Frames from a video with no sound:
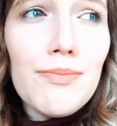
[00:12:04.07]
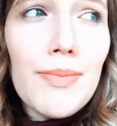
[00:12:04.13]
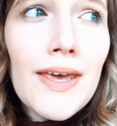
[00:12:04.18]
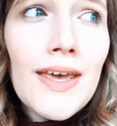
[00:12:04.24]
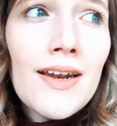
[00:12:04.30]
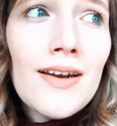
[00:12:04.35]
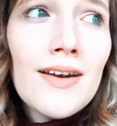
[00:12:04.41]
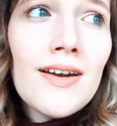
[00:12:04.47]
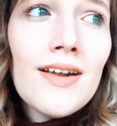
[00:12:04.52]

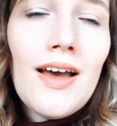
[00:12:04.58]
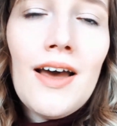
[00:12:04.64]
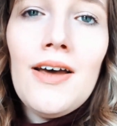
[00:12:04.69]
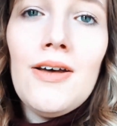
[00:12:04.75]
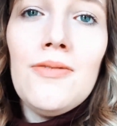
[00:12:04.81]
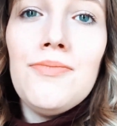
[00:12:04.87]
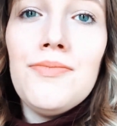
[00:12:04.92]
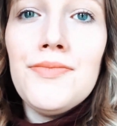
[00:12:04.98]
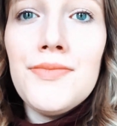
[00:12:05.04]

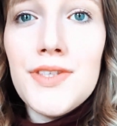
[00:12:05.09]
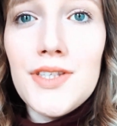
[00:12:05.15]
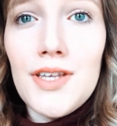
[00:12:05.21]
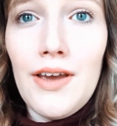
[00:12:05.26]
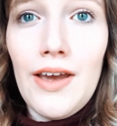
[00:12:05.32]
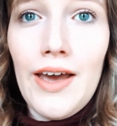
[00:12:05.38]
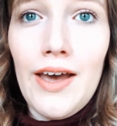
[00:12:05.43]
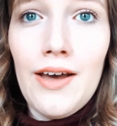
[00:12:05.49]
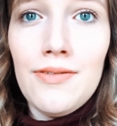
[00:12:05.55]
been. So
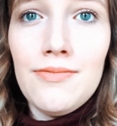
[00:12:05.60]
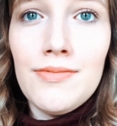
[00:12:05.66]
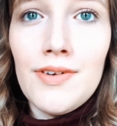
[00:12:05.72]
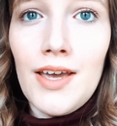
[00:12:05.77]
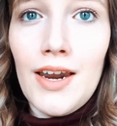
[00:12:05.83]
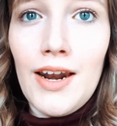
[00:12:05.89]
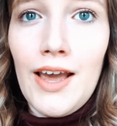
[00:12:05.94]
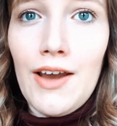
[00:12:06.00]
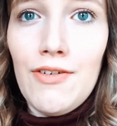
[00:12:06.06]
yeah, I'm
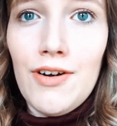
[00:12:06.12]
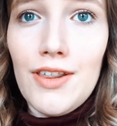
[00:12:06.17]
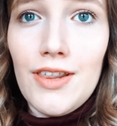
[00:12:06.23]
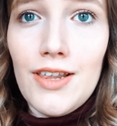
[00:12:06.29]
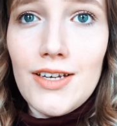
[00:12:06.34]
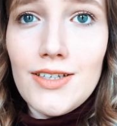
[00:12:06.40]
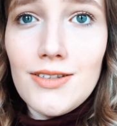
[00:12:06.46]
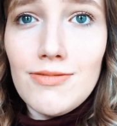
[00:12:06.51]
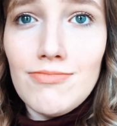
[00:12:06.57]
gonna get rid of
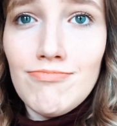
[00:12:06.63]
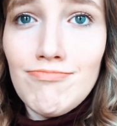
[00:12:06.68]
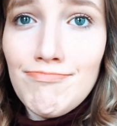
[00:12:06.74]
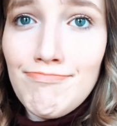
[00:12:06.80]
this.